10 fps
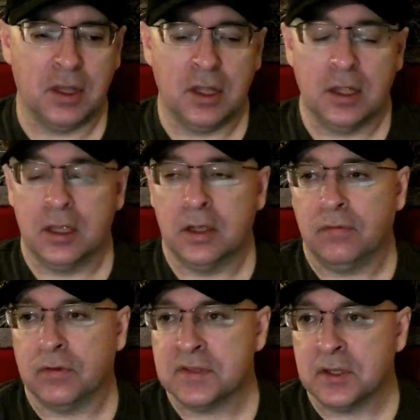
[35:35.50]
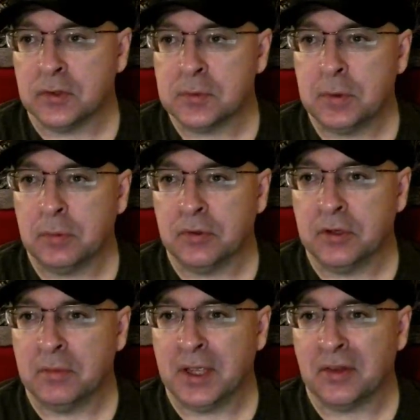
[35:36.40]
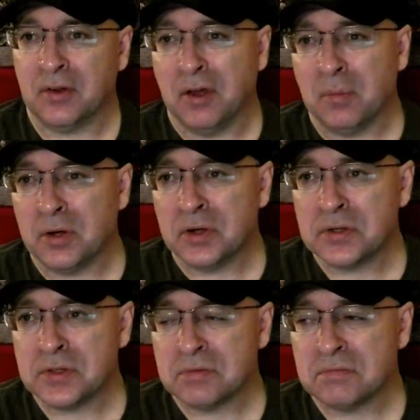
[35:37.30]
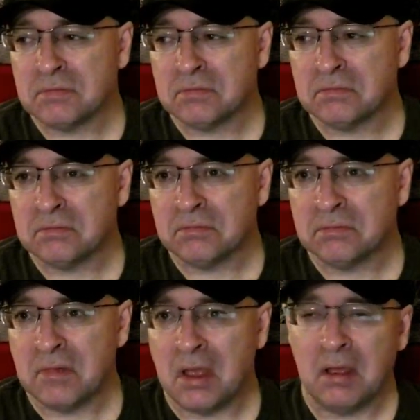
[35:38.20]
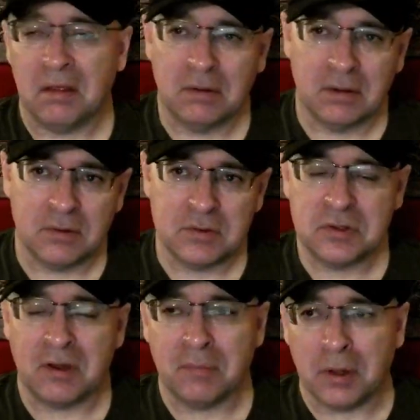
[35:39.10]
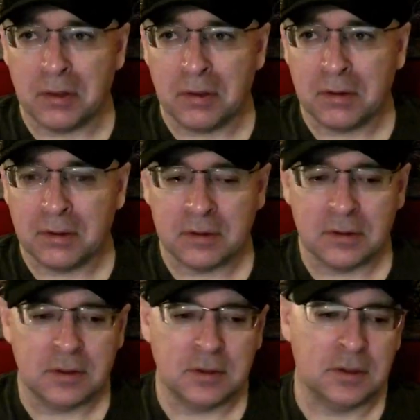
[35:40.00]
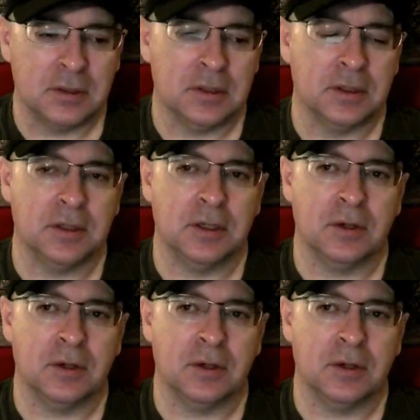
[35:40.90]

If the salespeople didn't make their numbers, it was a tough month. You know,